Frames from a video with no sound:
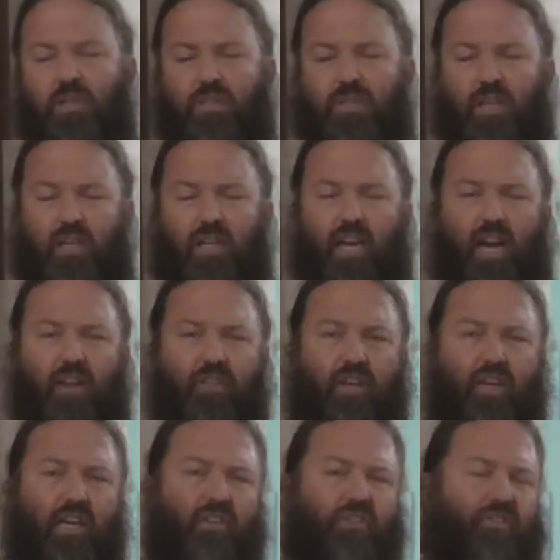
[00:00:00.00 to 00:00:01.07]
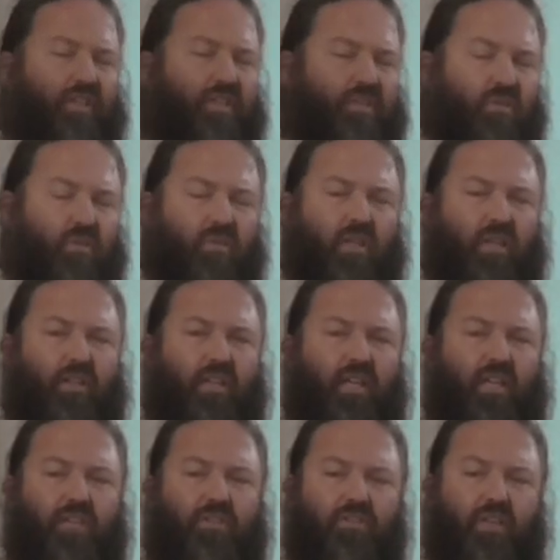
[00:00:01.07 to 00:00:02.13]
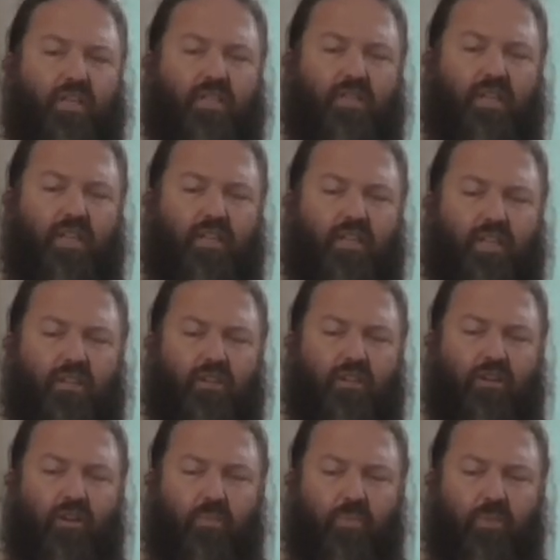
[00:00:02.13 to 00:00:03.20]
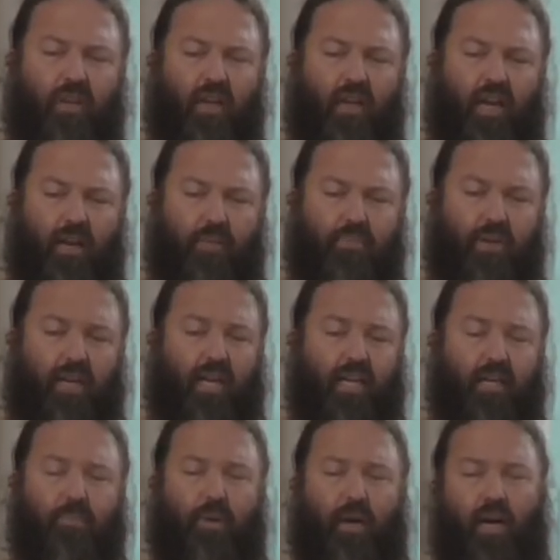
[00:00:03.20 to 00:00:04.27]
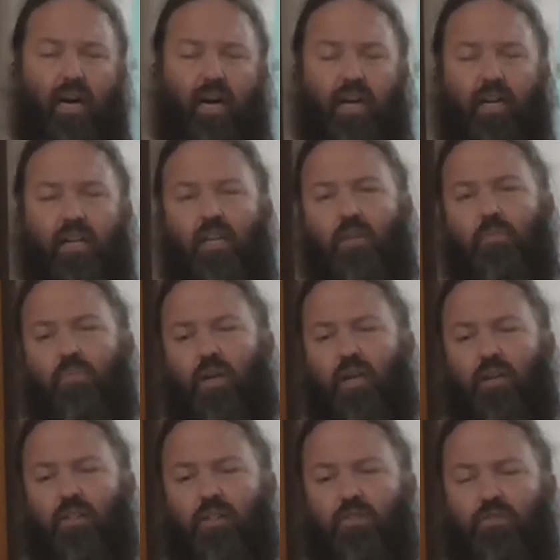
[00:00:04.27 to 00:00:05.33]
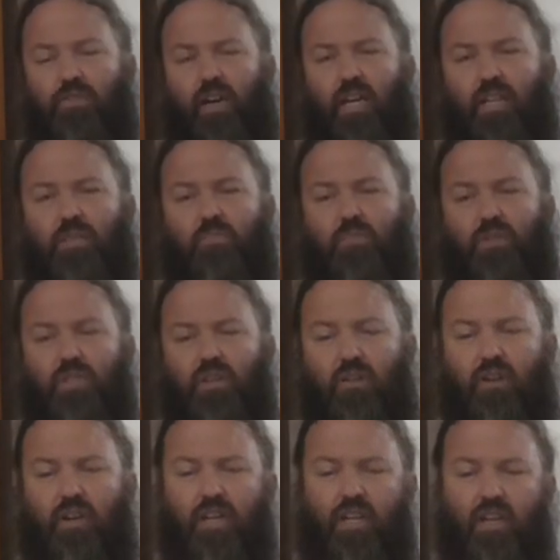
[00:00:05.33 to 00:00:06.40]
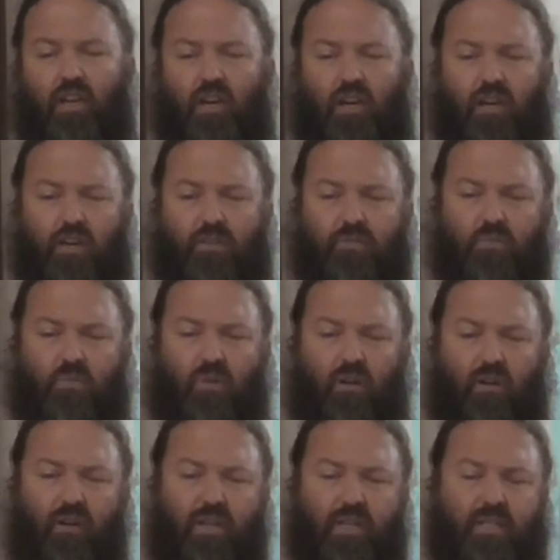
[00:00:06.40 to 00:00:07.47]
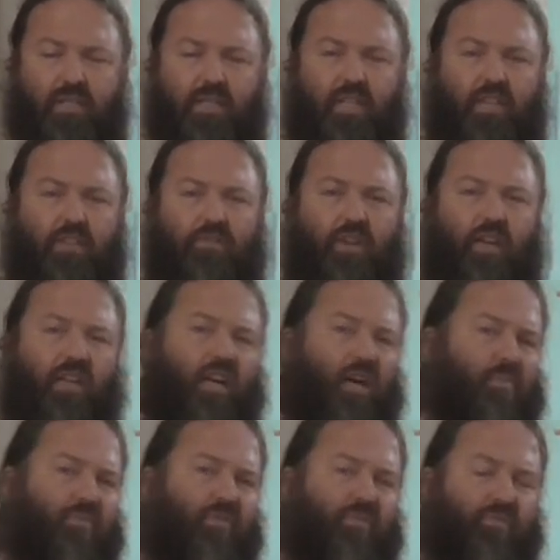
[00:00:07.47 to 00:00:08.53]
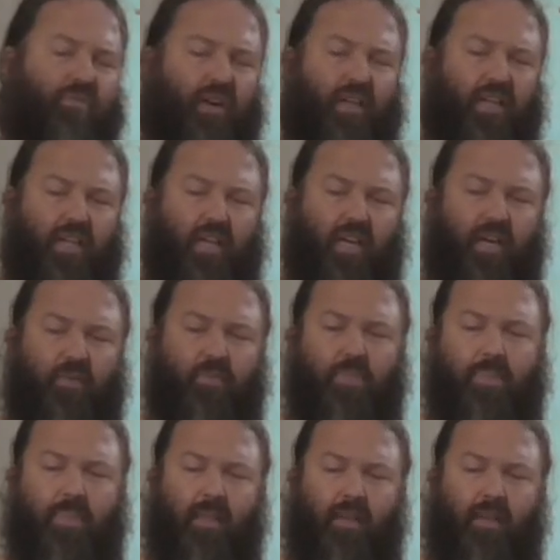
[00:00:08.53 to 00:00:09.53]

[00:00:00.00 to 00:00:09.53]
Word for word: Certainly other countries, all other countries in Europe played a part, but the vast majority of warriors did in fact come from Francia,